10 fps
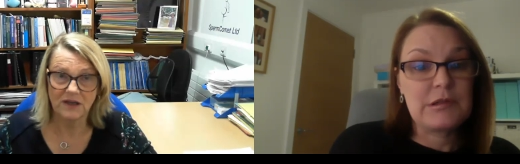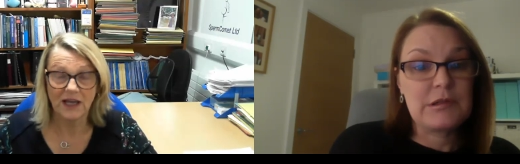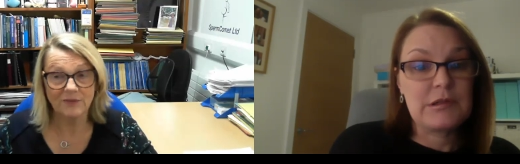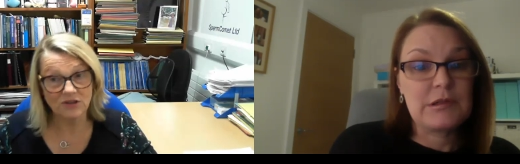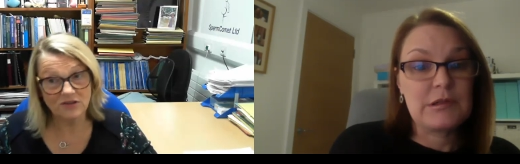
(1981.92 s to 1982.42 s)

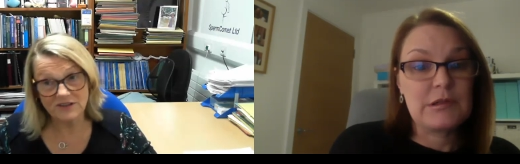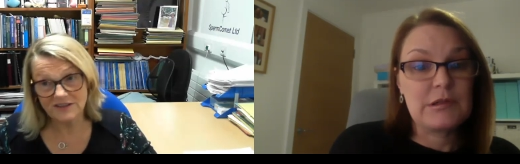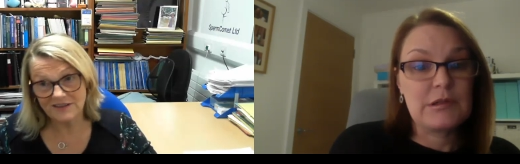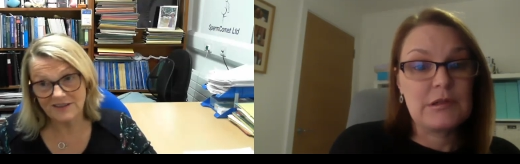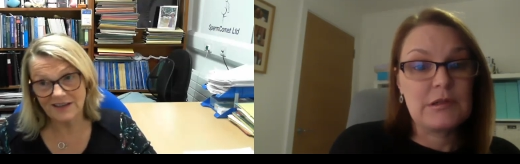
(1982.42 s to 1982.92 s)
Speaker 1: I'm not going
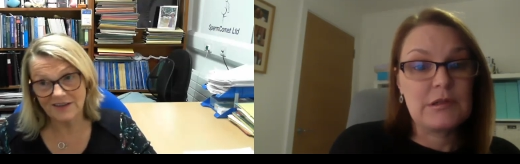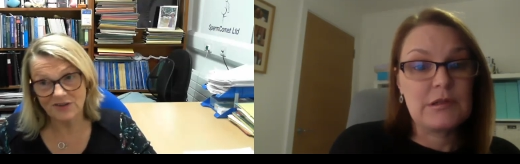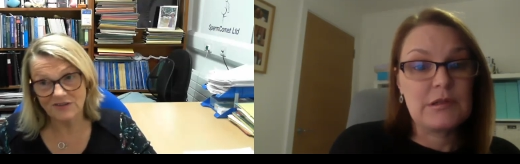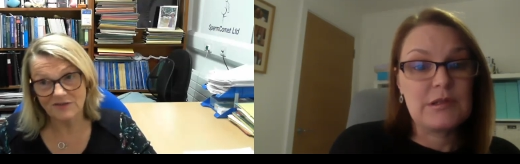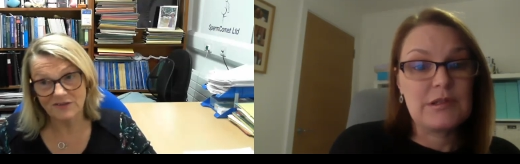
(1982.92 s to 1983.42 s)
to give
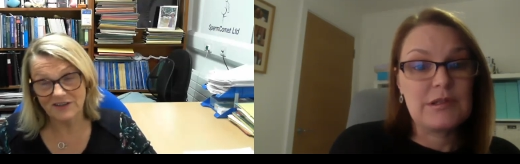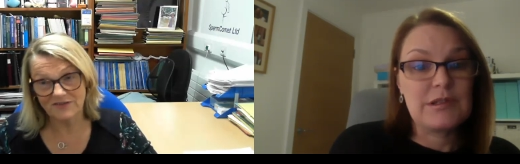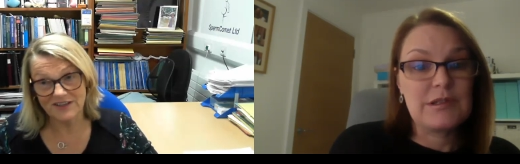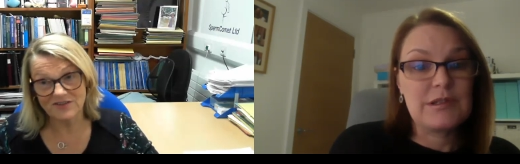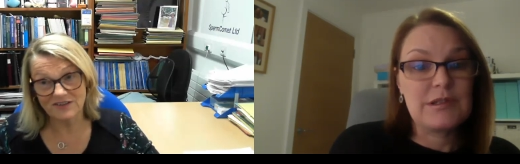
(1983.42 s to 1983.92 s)
you a definitive
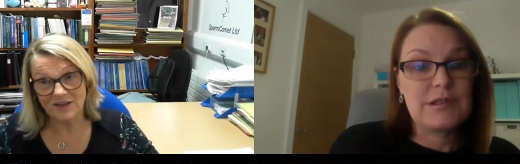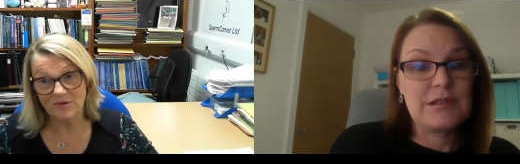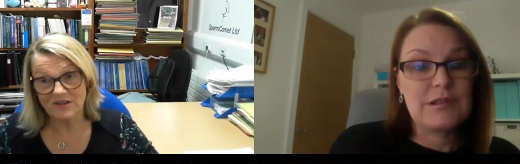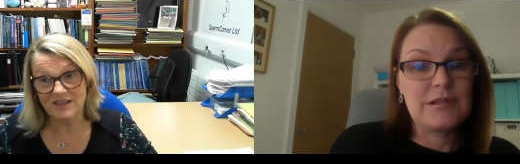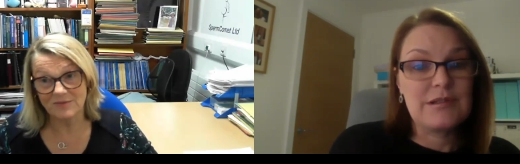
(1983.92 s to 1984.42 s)
answer on that
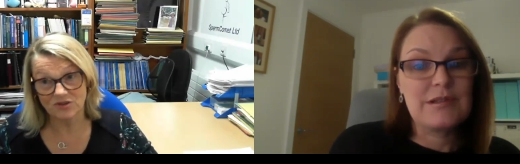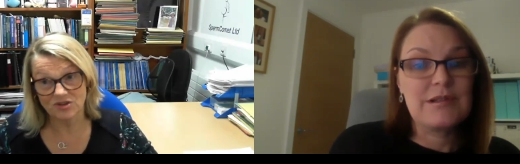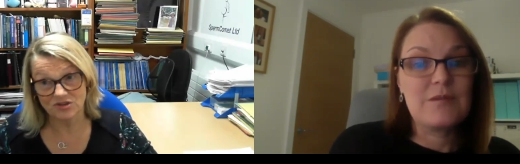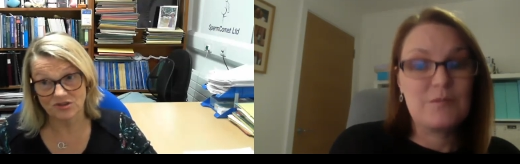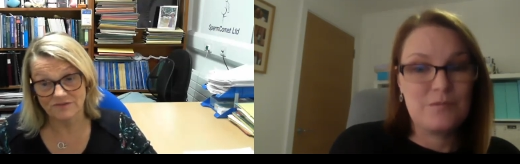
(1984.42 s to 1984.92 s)
because I'm not
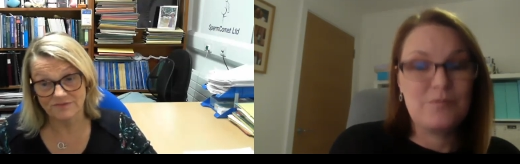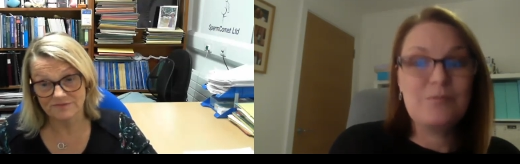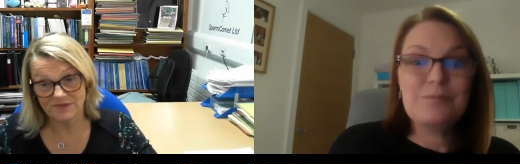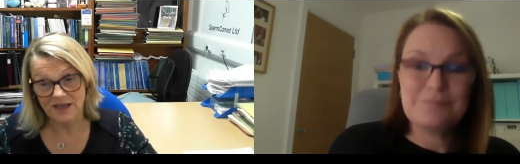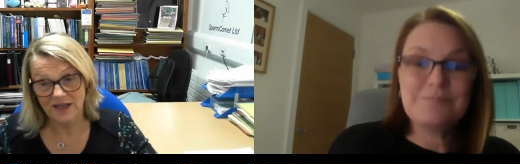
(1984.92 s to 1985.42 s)
sure.
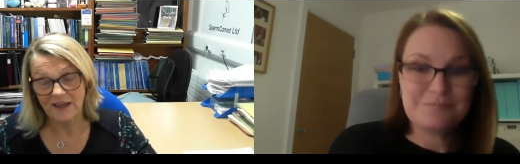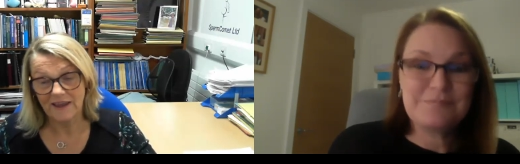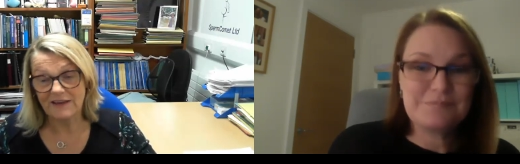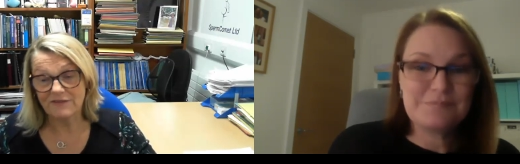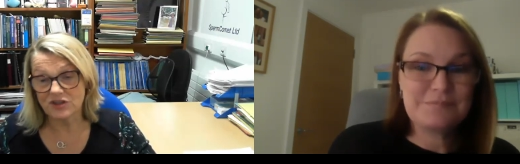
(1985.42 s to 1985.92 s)

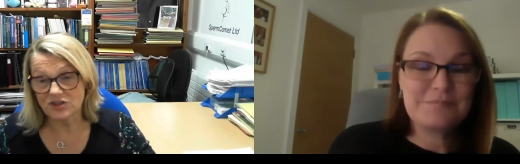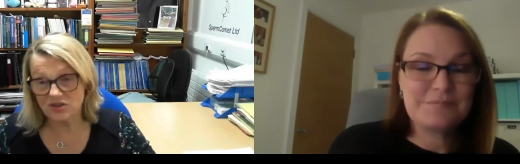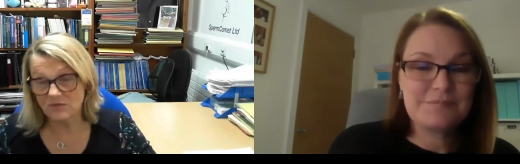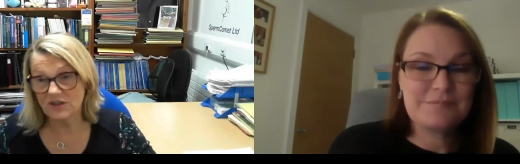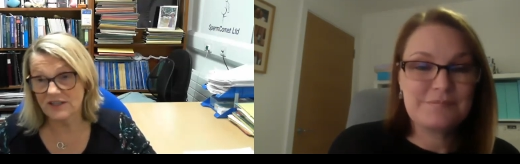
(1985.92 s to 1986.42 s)
If the
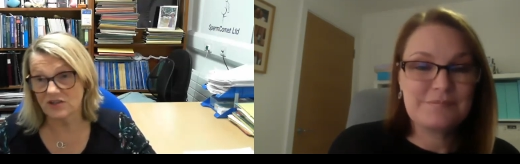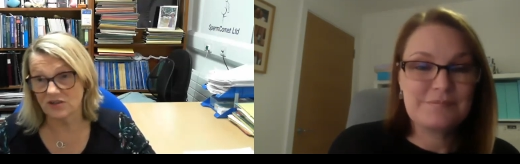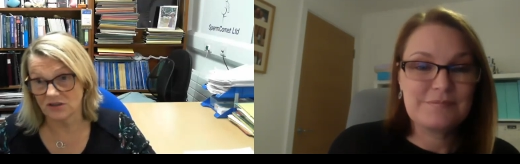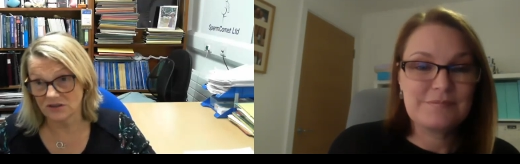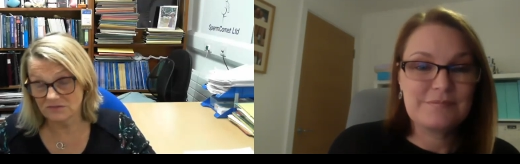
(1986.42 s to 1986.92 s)
tumour has
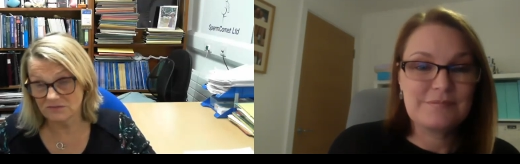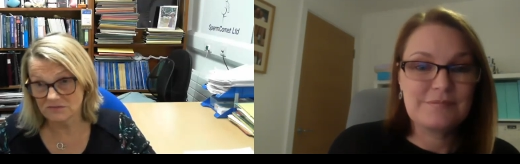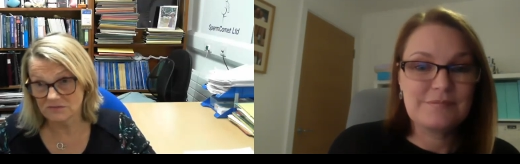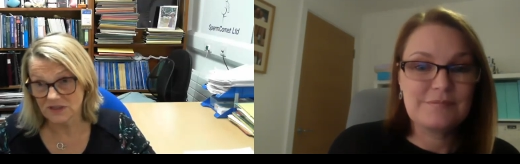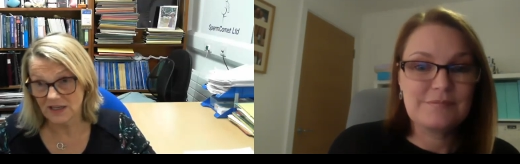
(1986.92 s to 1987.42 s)
gone
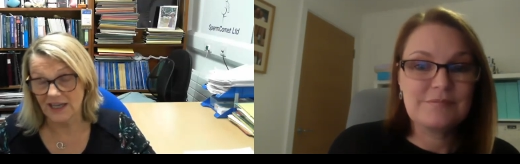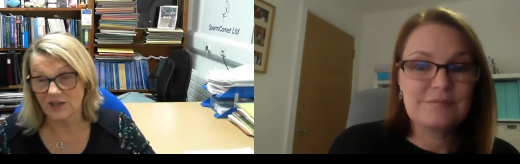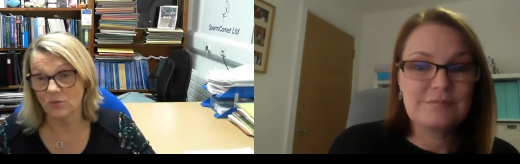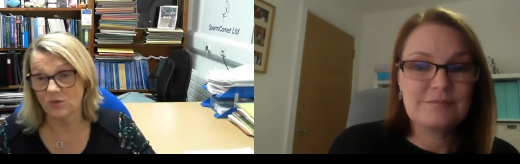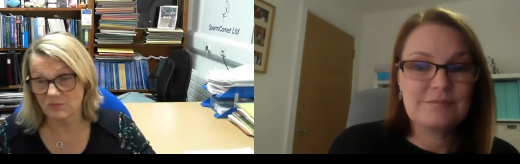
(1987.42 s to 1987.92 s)
and
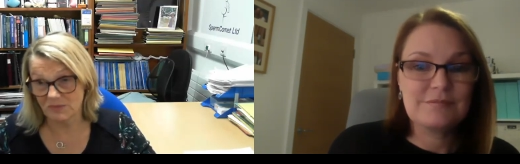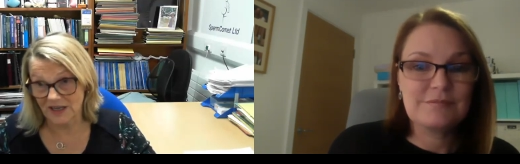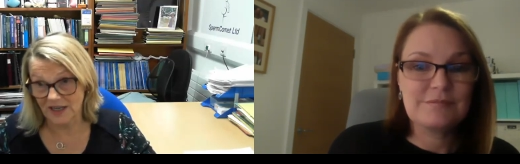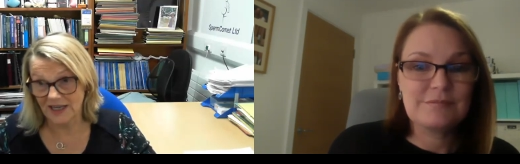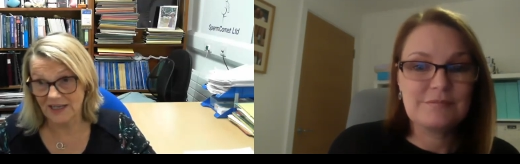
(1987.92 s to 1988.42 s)
it was
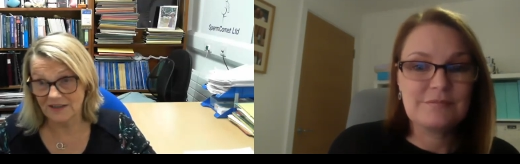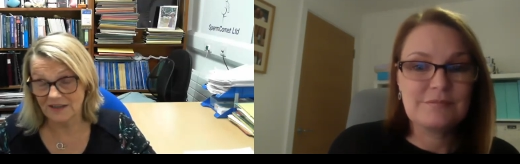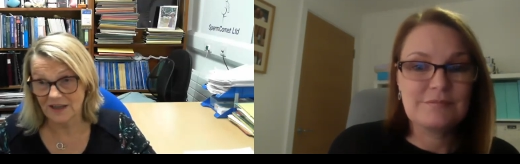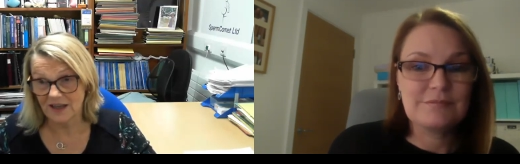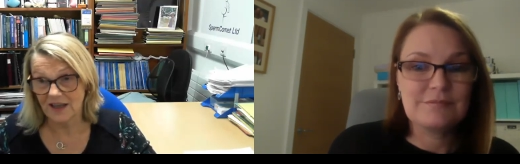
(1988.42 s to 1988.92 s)
benign,
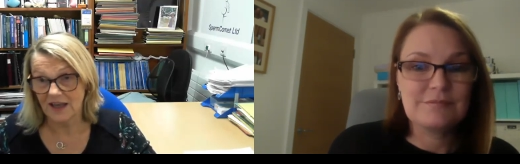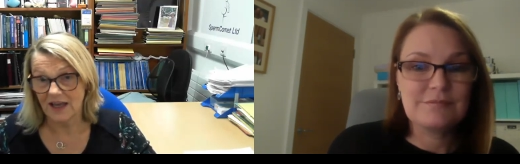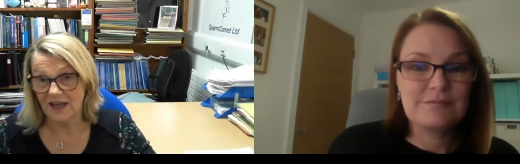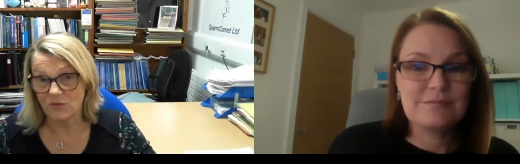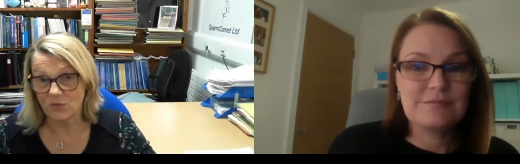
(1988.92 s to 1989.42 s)

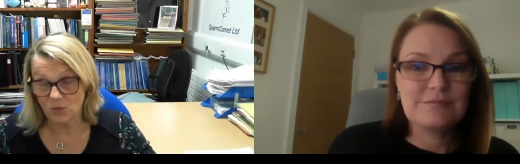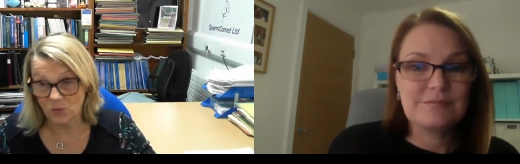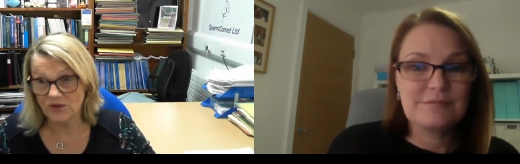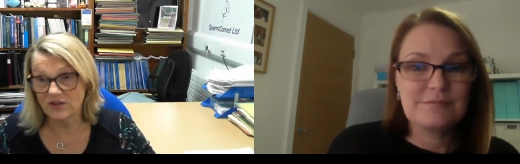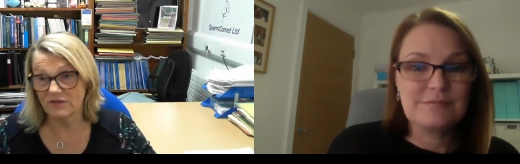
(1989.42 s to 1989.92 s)
I
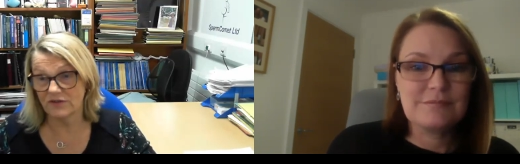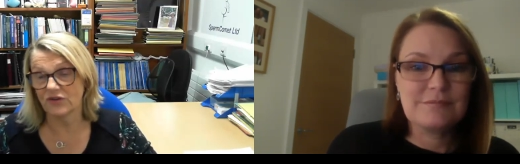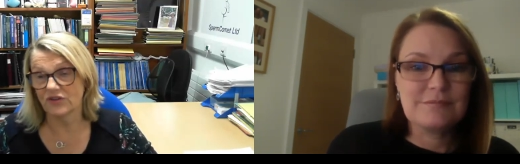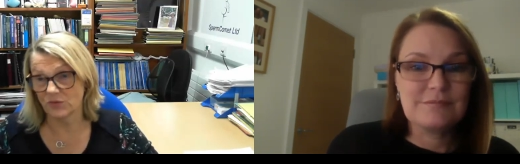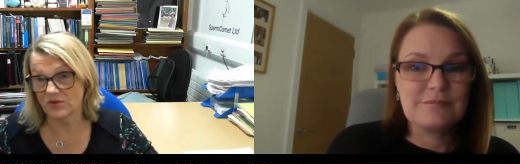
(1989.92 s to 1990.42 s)
wouldn't have
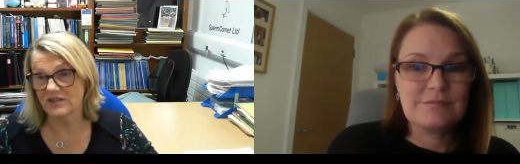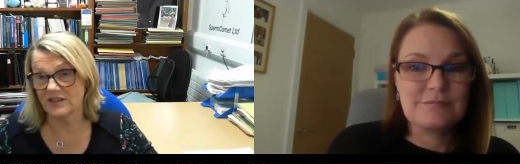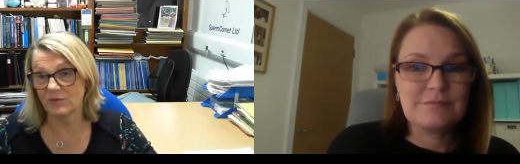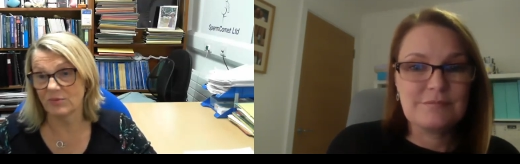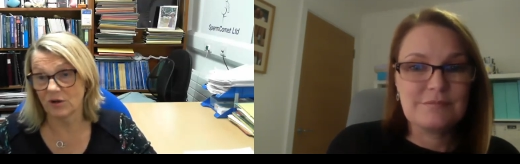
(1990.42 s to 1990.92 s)
thought there was
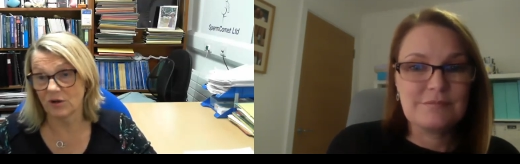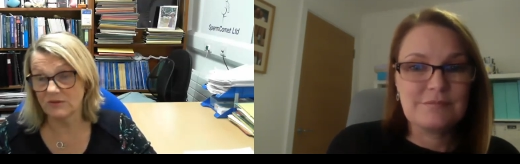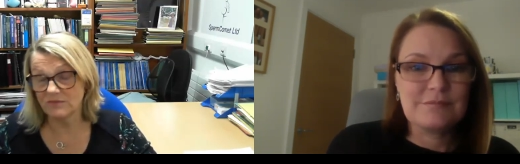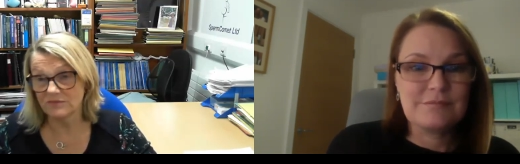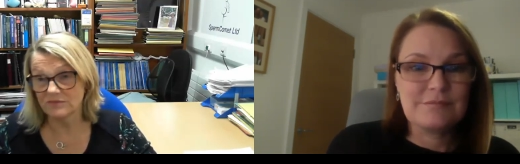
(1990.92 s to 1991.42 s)
still a
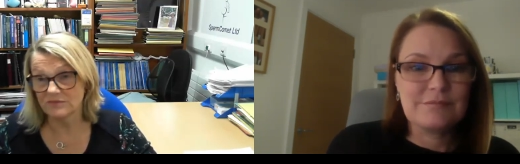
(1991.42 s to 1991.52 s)
problem.